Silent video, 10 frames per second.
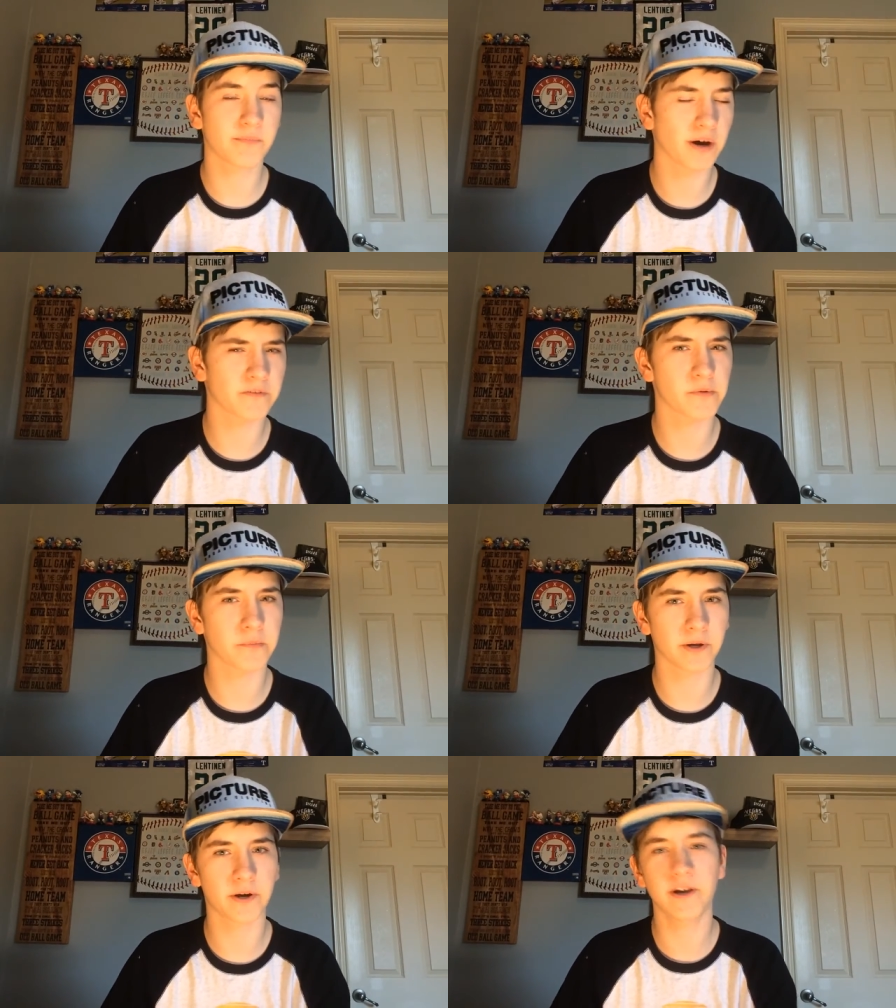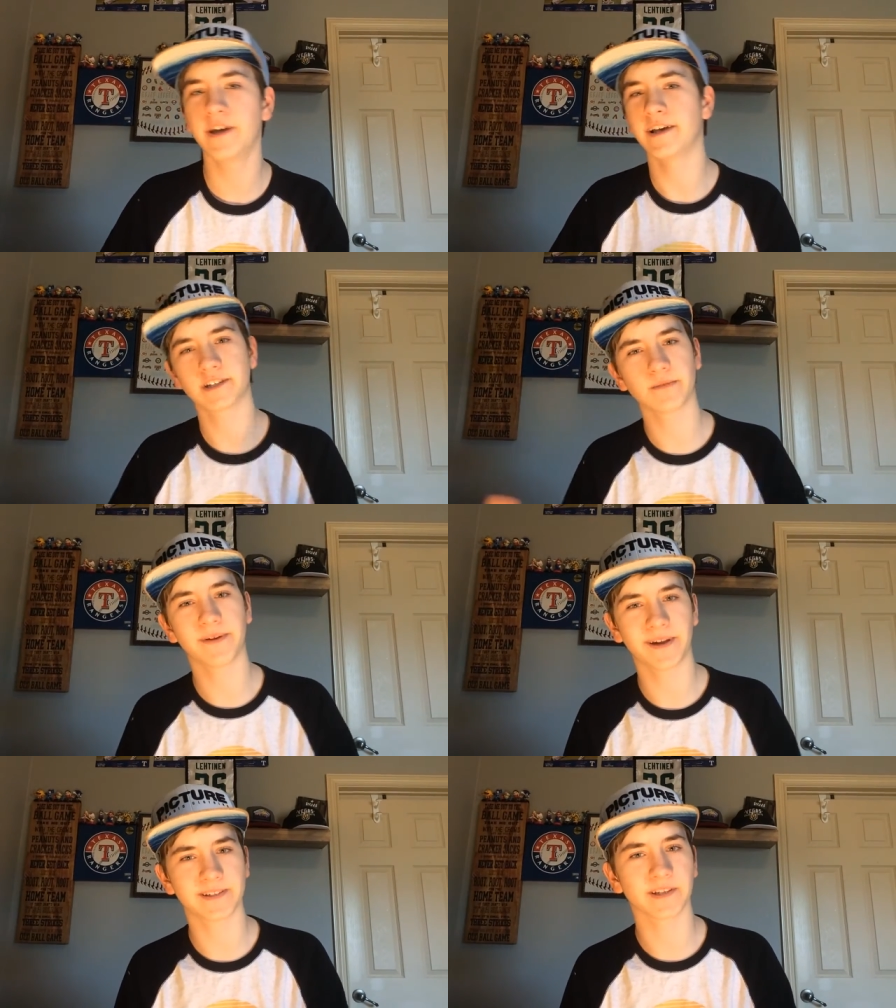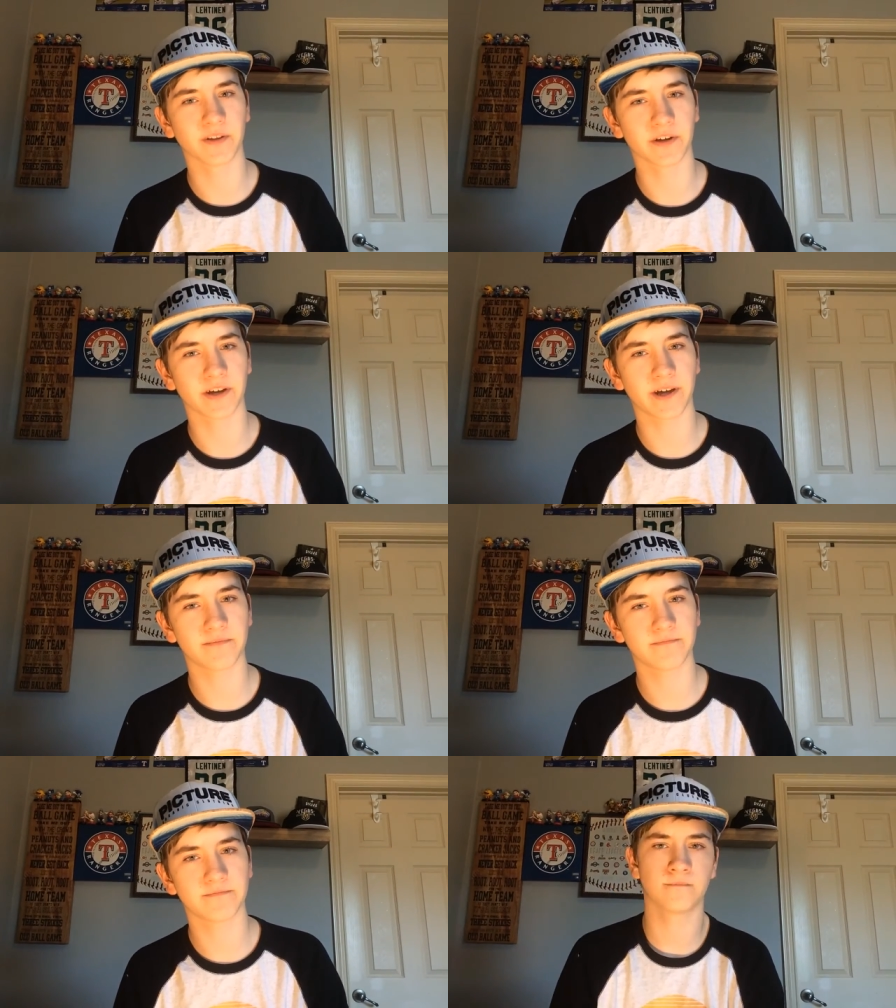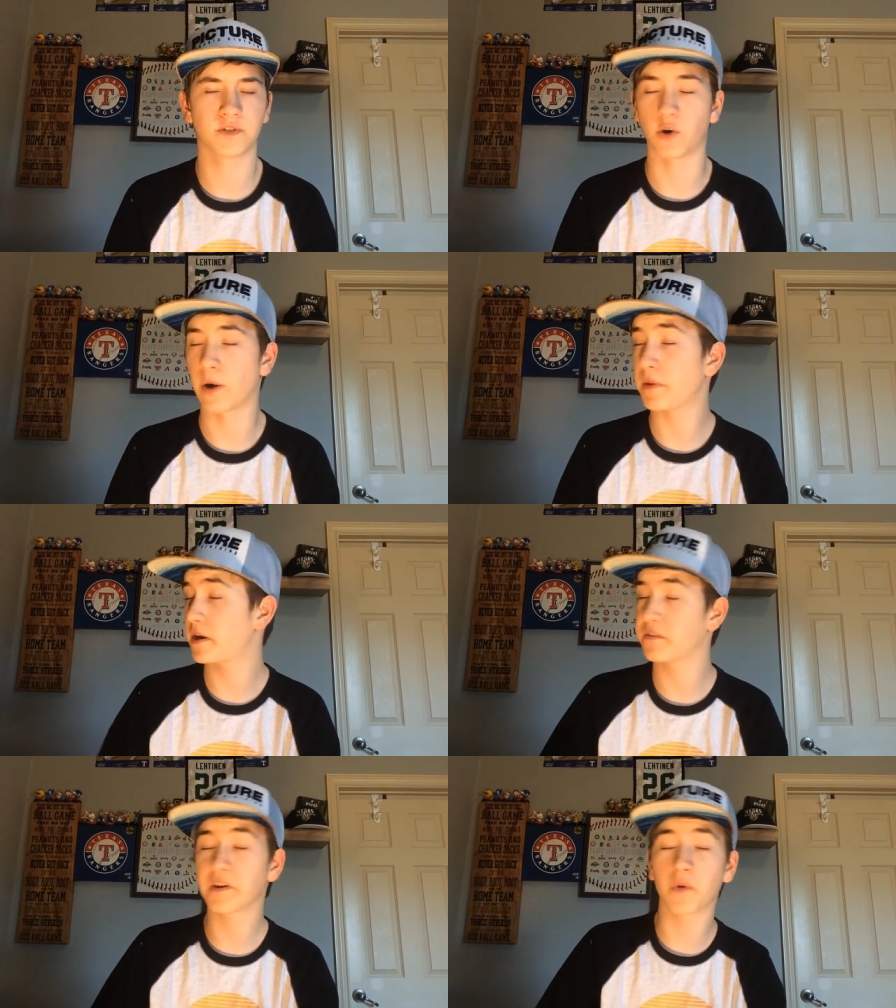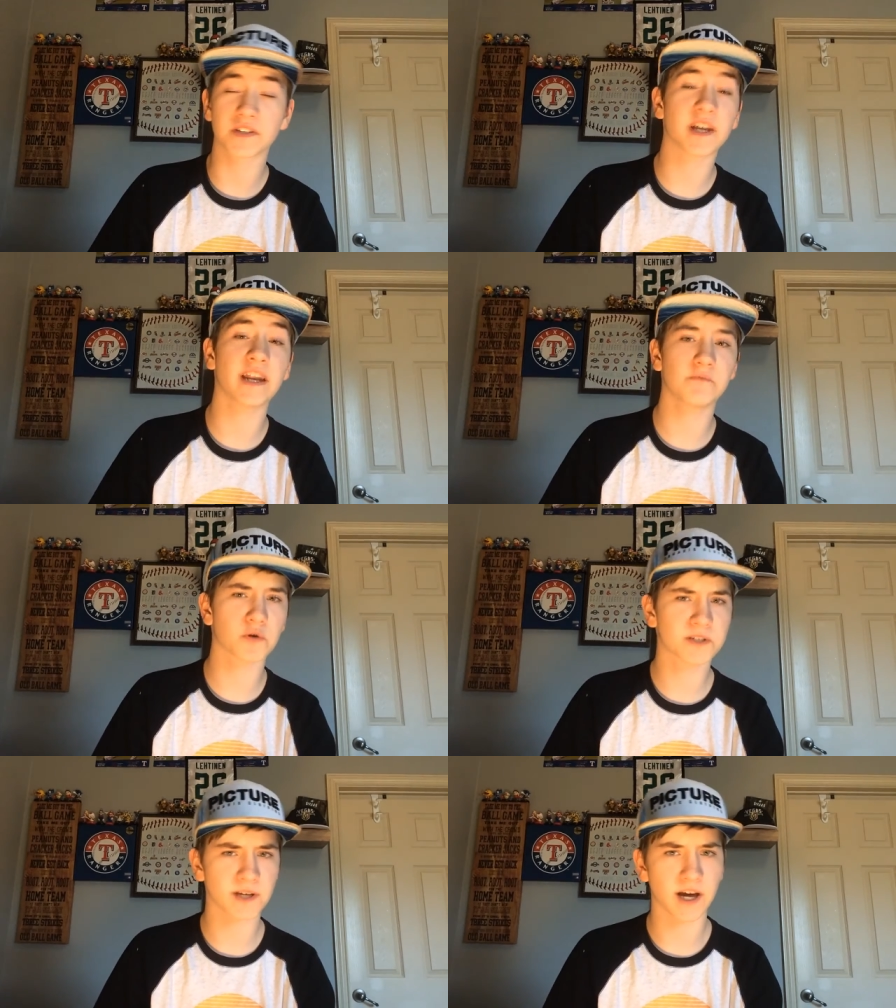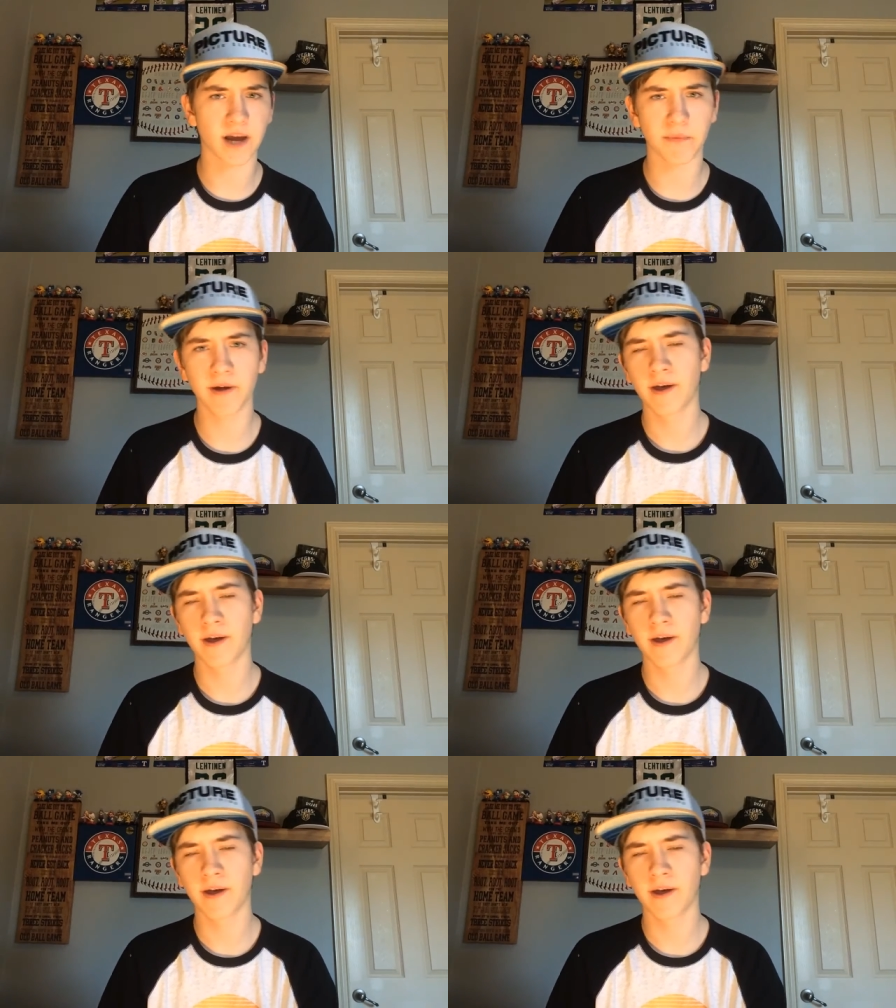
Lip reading: puck from a player is going to be nice to look at. So I'm not even going to waste any more time.